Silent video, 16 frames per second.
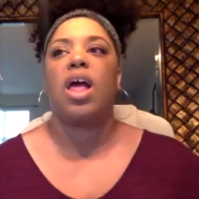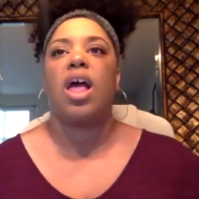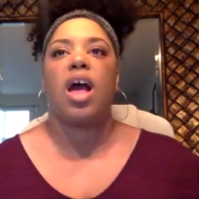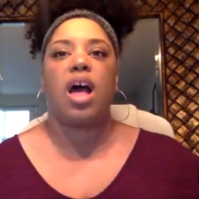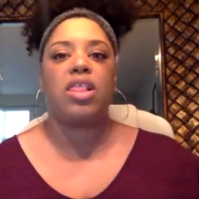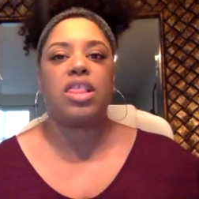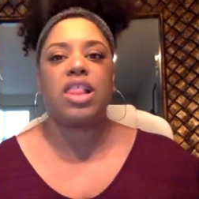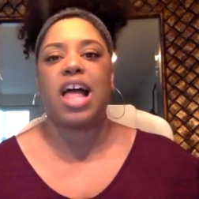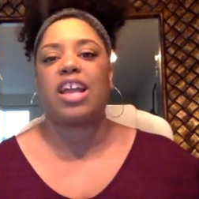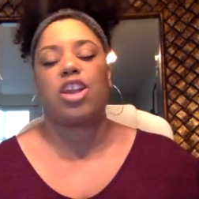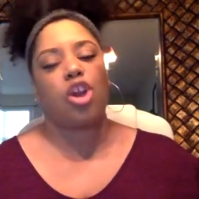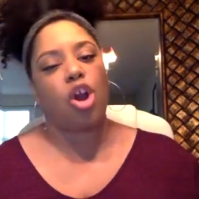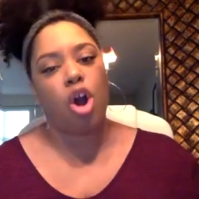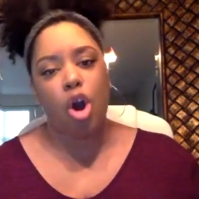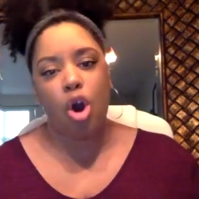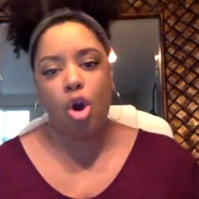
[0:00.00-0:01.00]
like
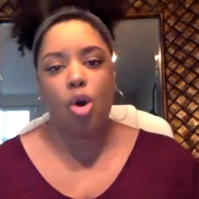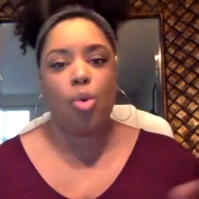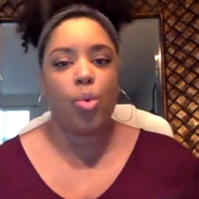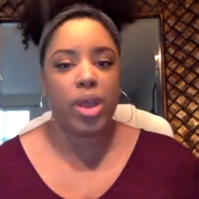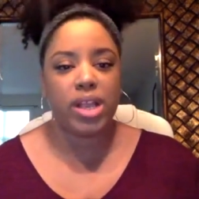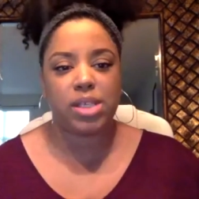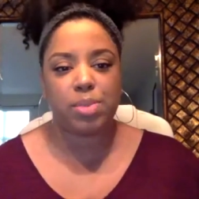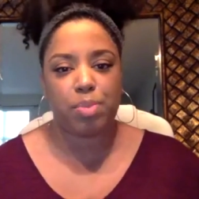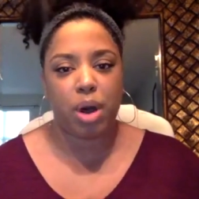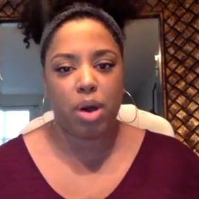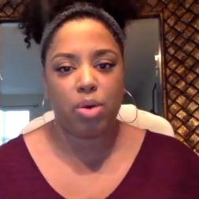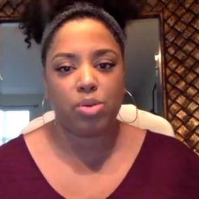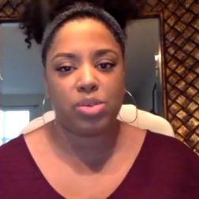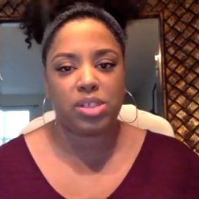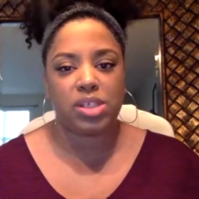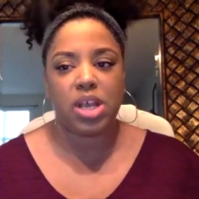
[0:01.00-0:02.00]
your whole week's
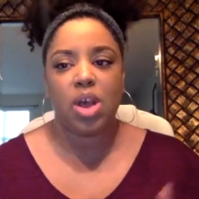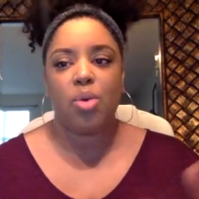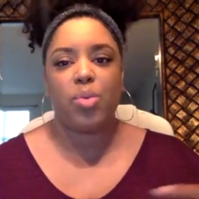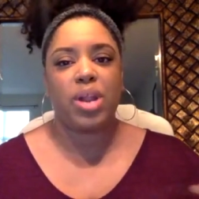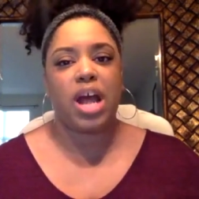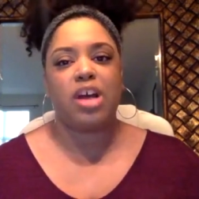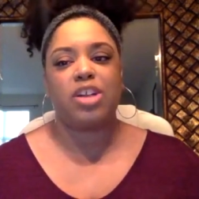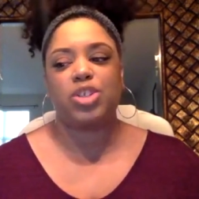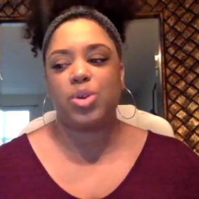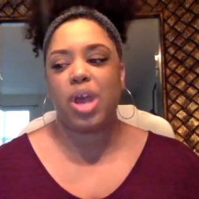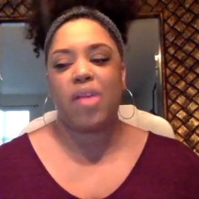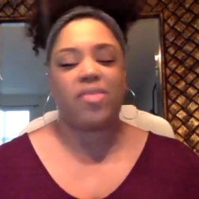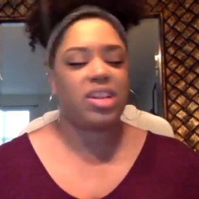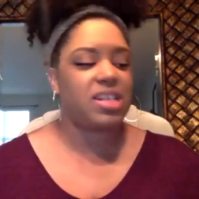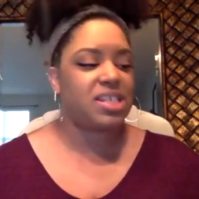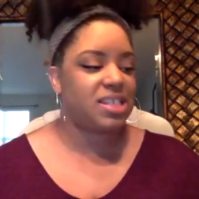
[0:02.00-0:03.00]
posts without you
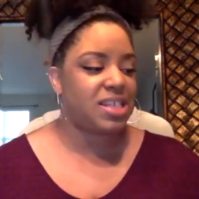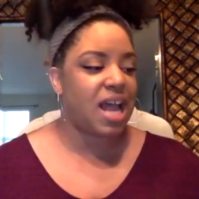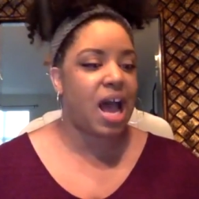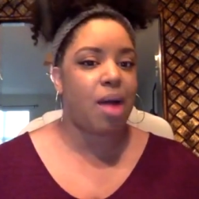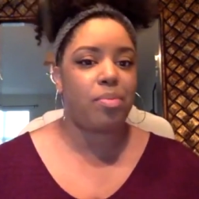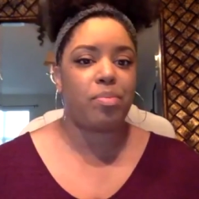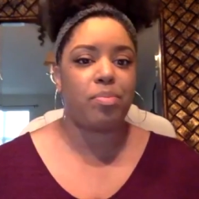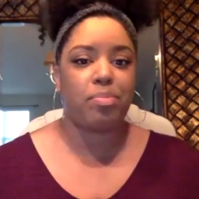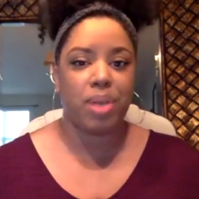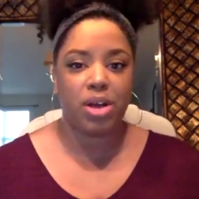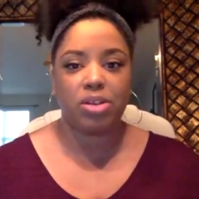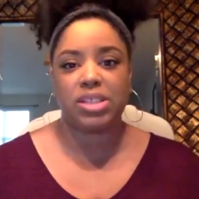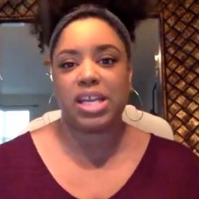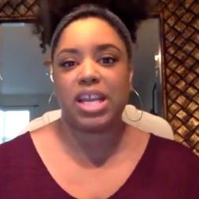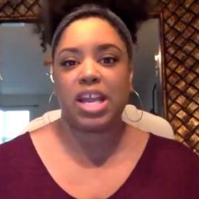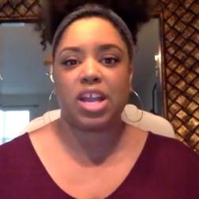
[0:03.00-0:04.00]
having to stop
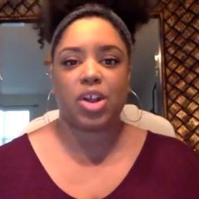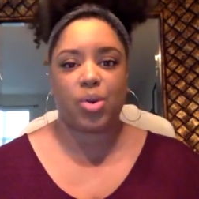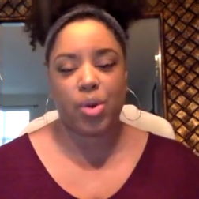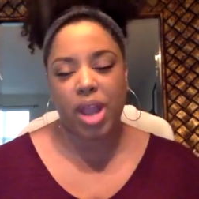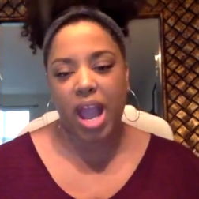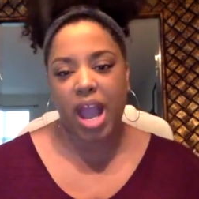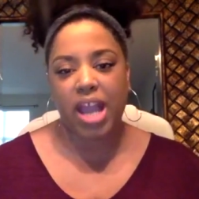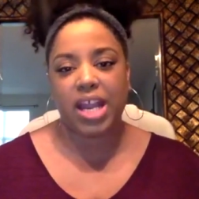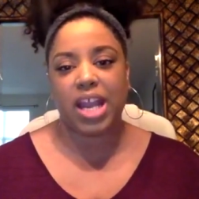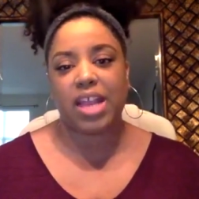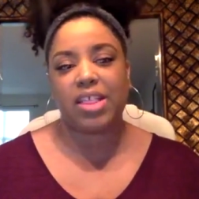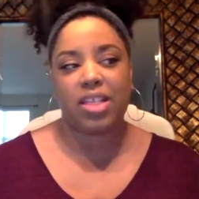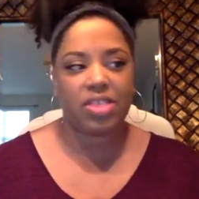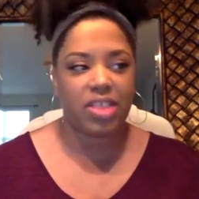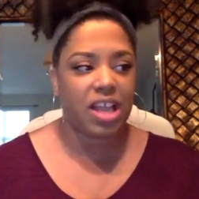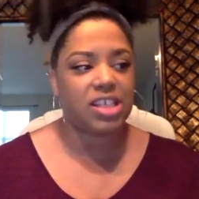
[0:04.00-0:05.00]
building and creating
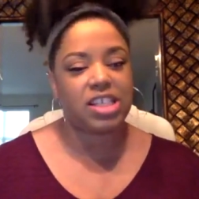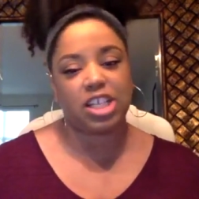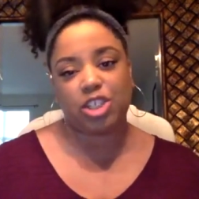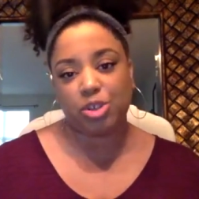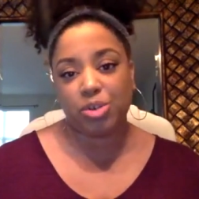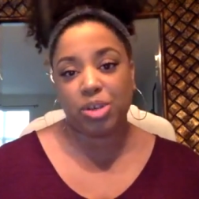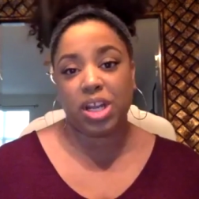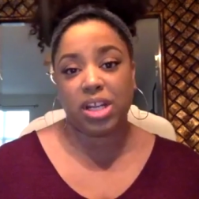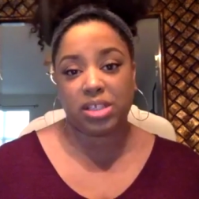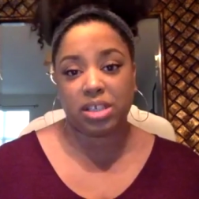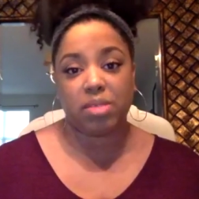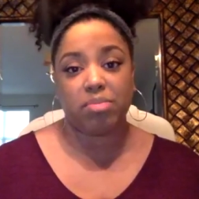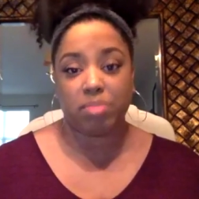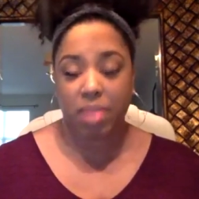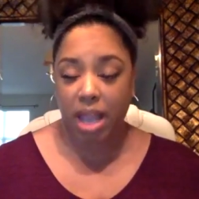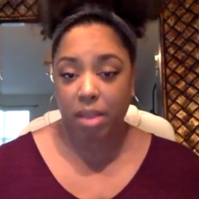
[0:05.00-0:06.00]
the things that you need to
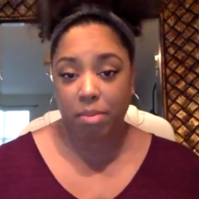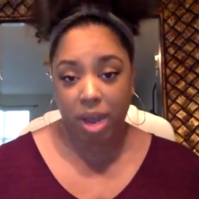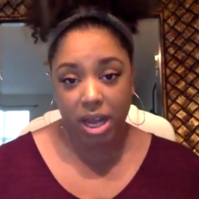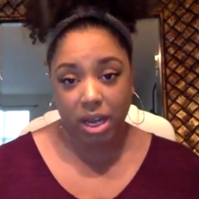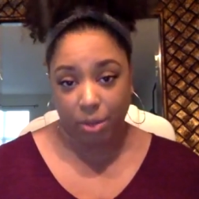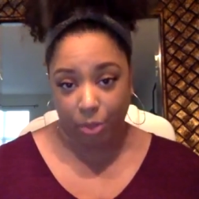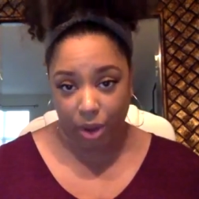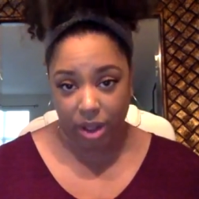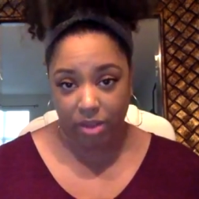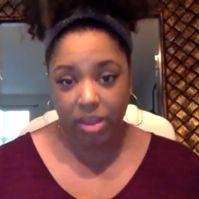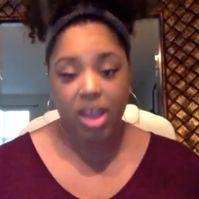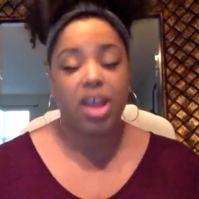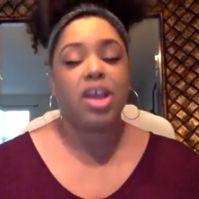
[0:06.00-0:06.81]
make money with.